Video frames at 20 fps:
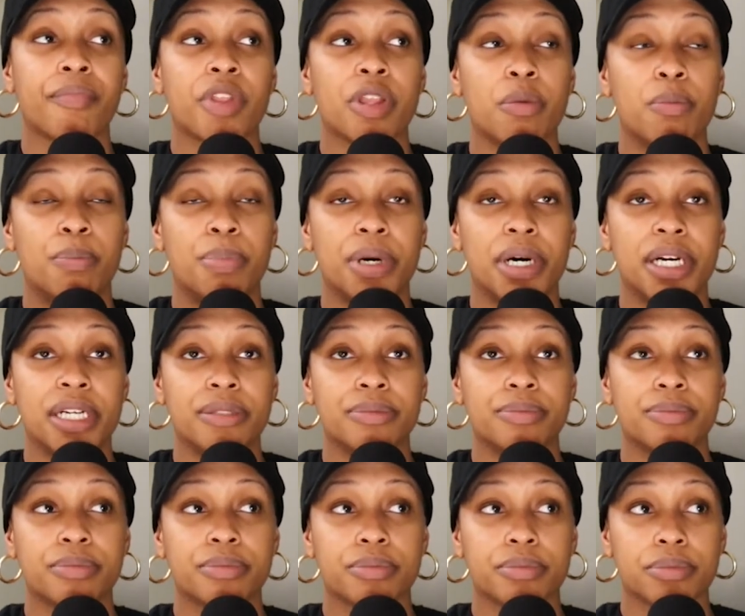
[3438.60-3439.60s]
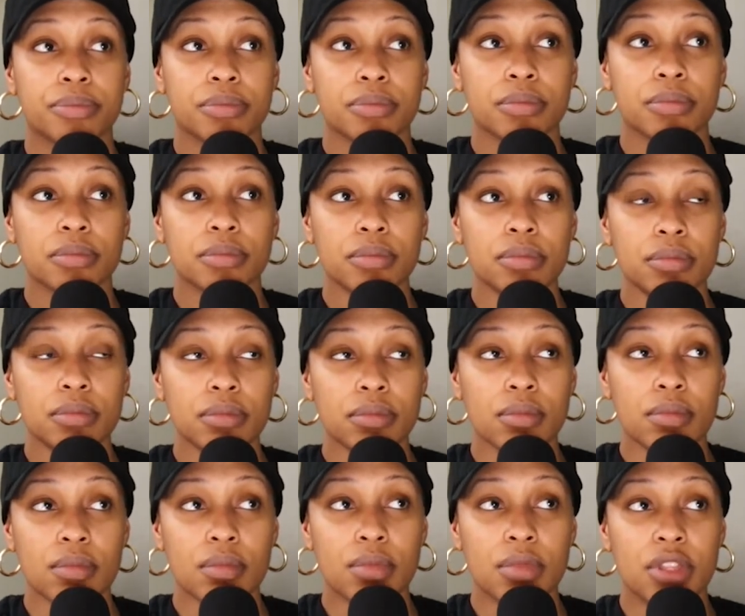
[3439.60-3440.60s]
But
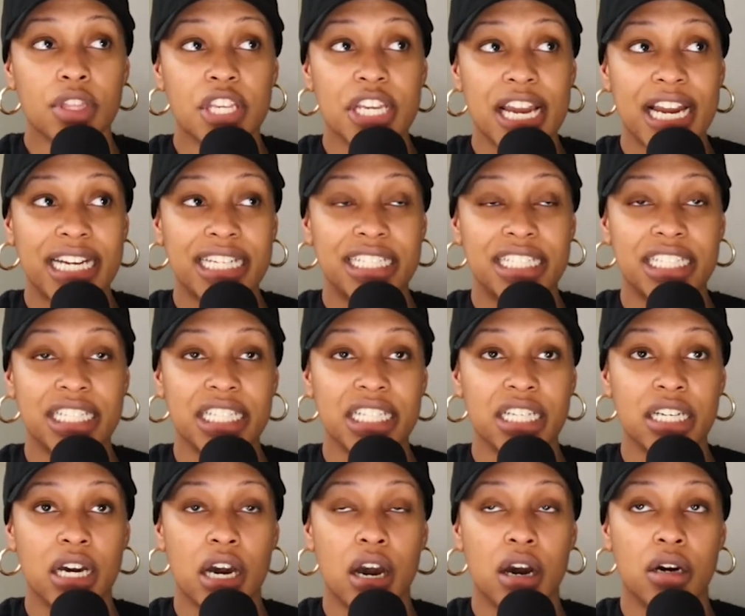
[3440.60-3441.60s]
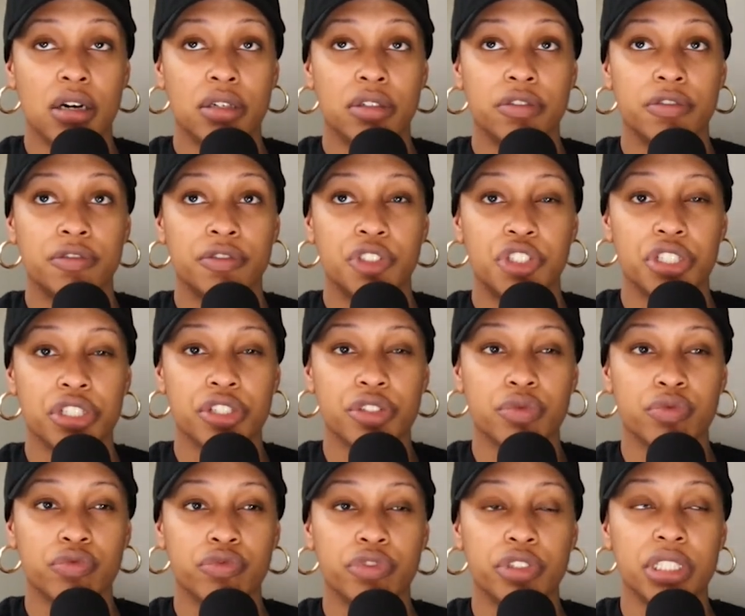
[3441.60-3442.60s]
the idea of just
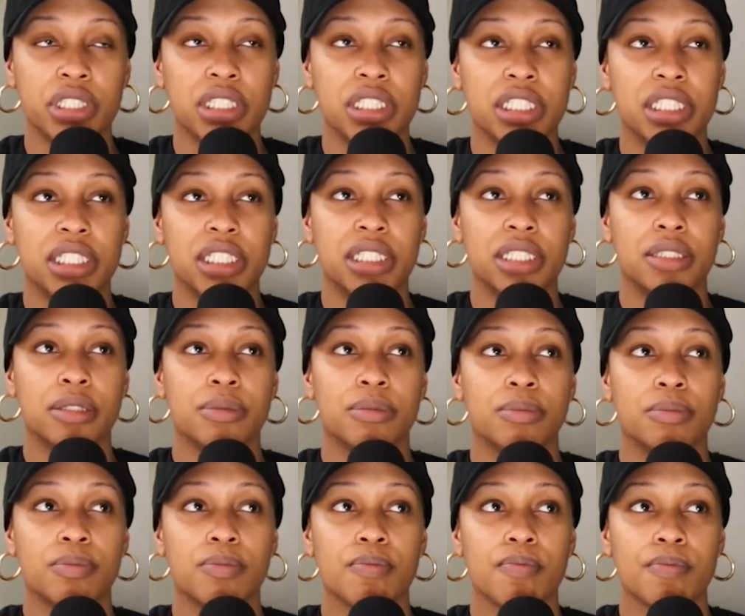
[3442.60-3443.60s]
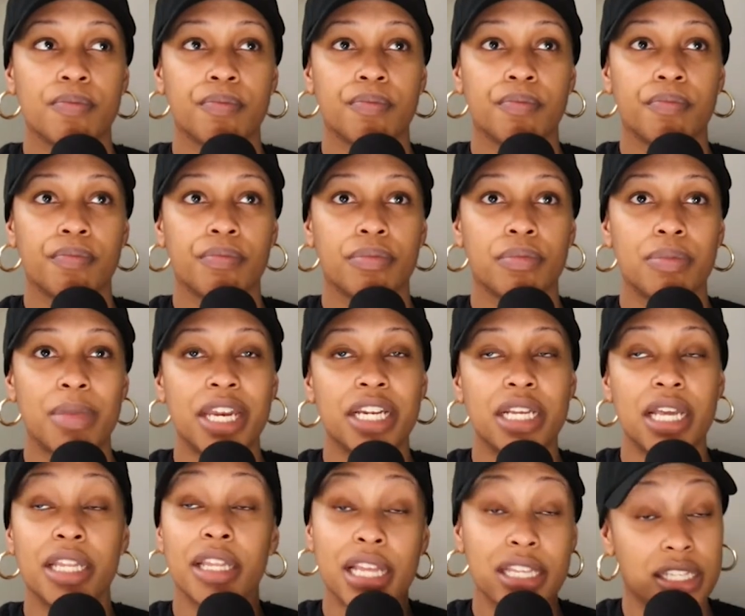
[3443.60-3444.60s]
really,
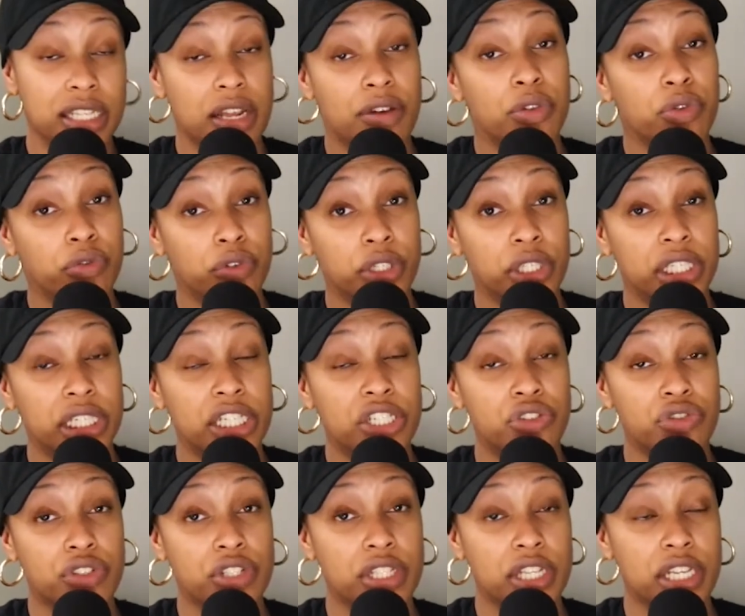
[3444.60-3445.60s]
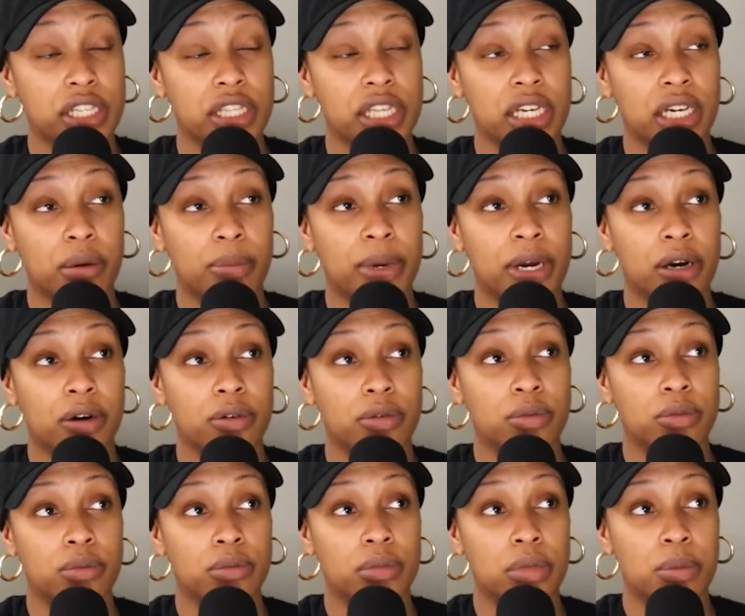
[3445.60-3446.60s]
and that's another really interesting thing about
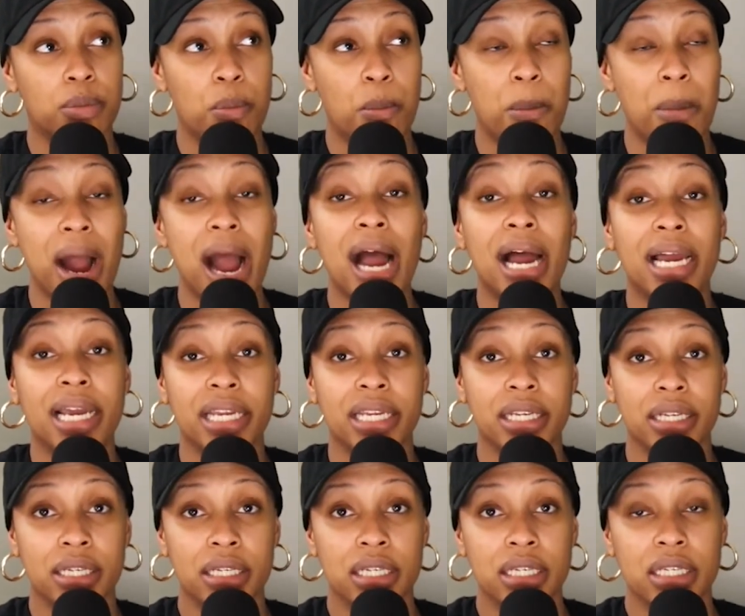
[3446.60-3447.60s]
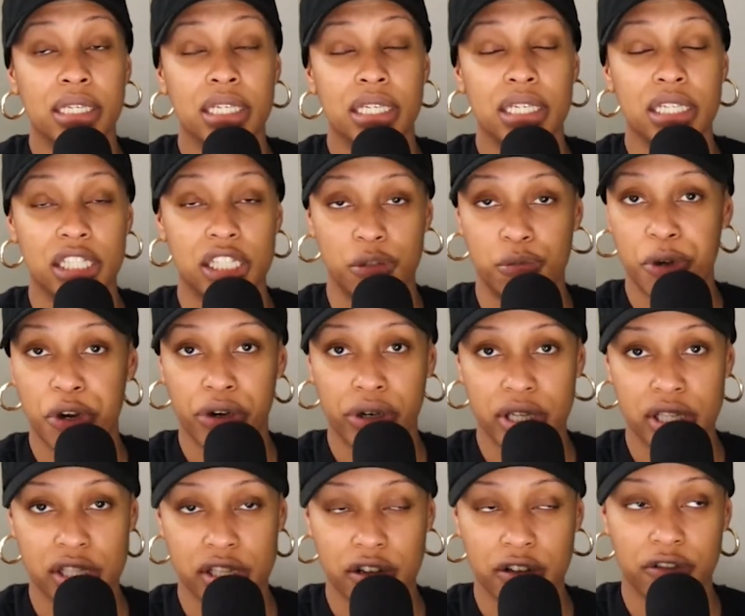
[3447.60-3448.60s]
my
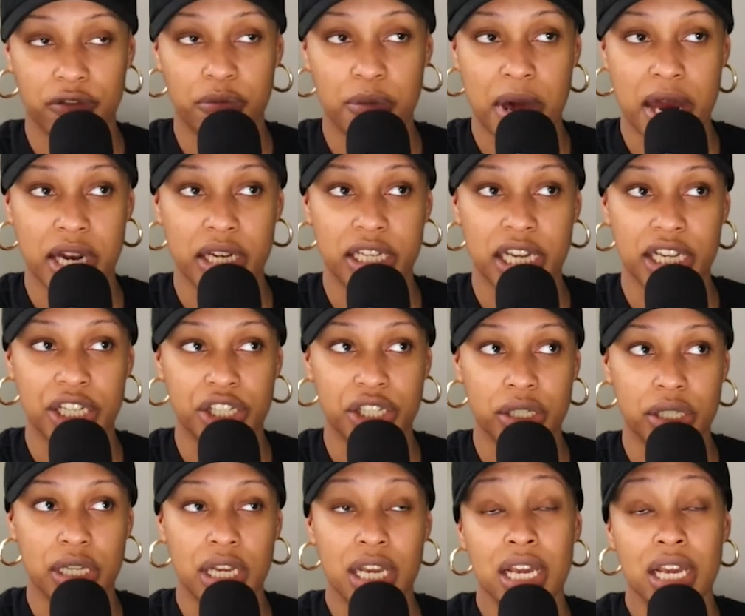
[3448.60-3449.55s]
experience of meditation.